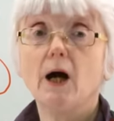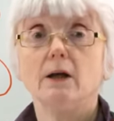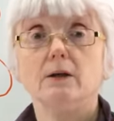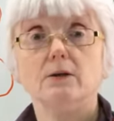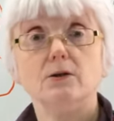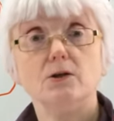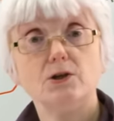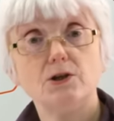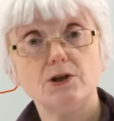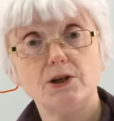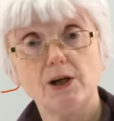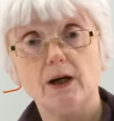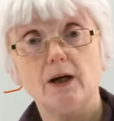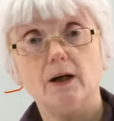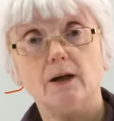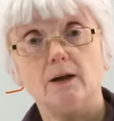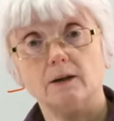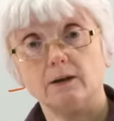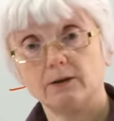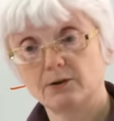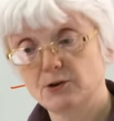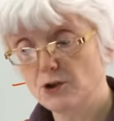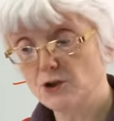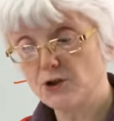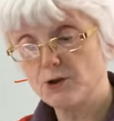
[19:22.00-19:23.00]
under
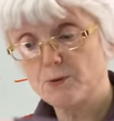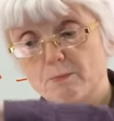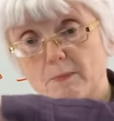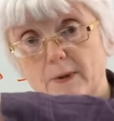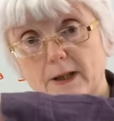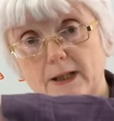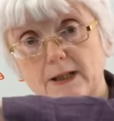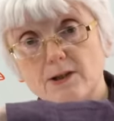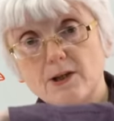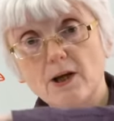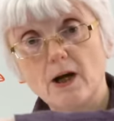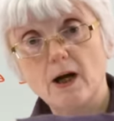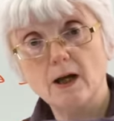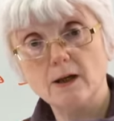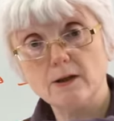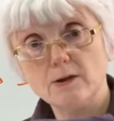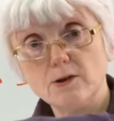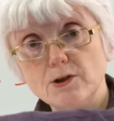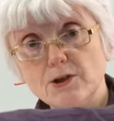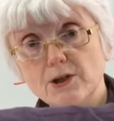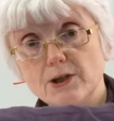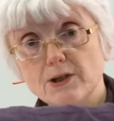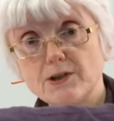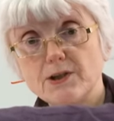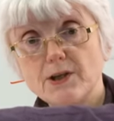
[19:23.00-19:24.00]
just means
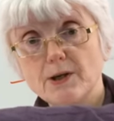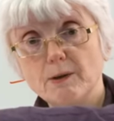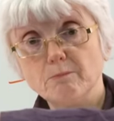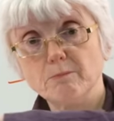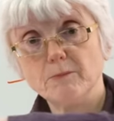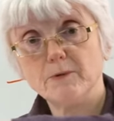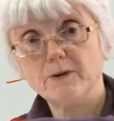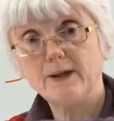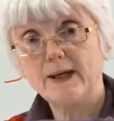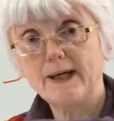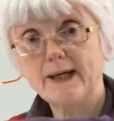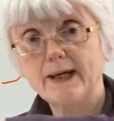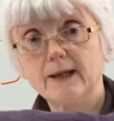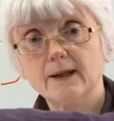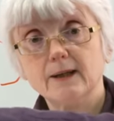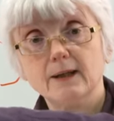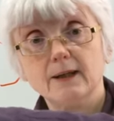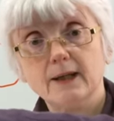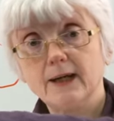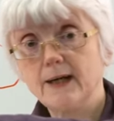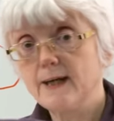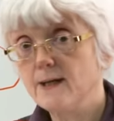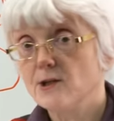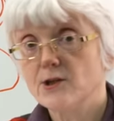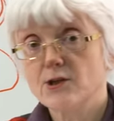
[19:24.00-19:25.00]
under something.
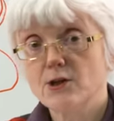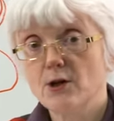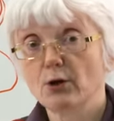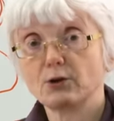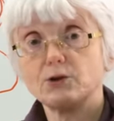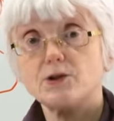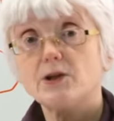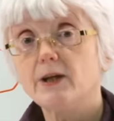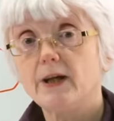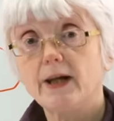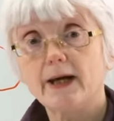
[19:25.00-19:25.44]
It's not a